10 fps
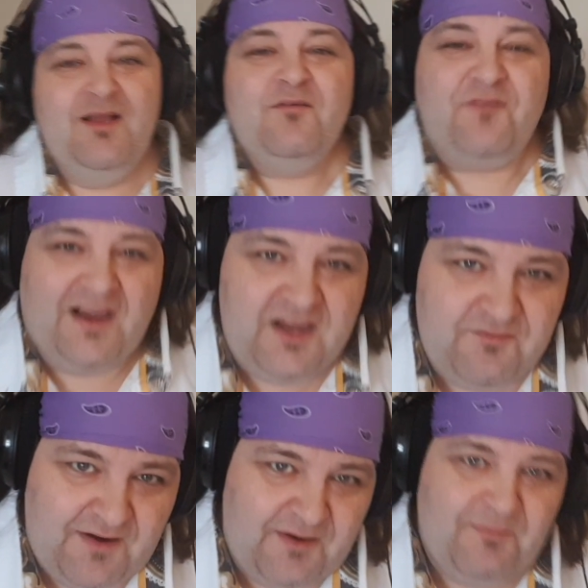thank you
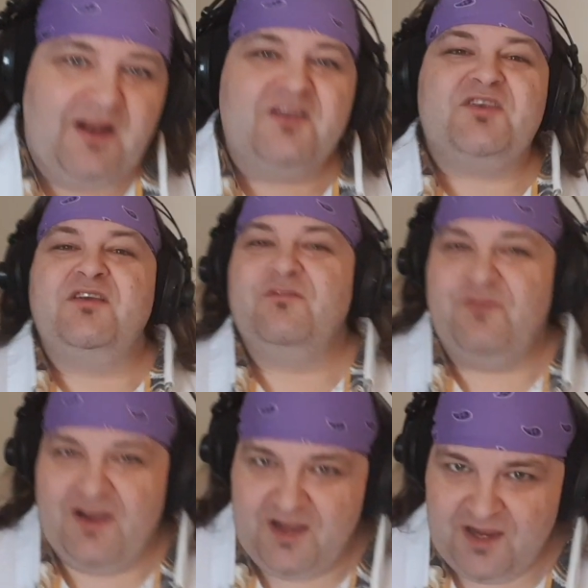very much.
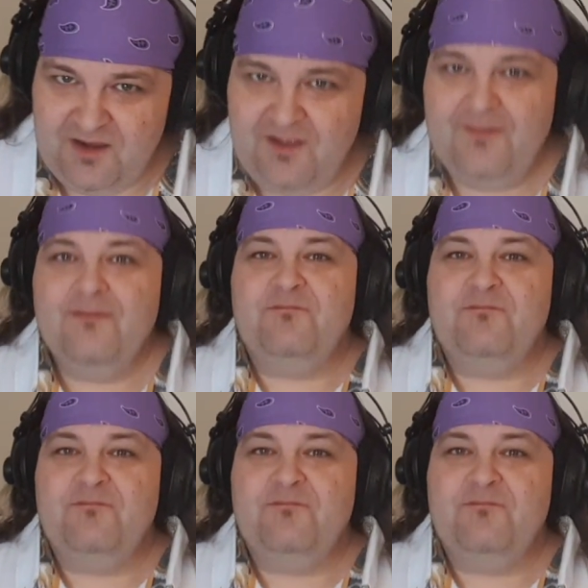Thank you.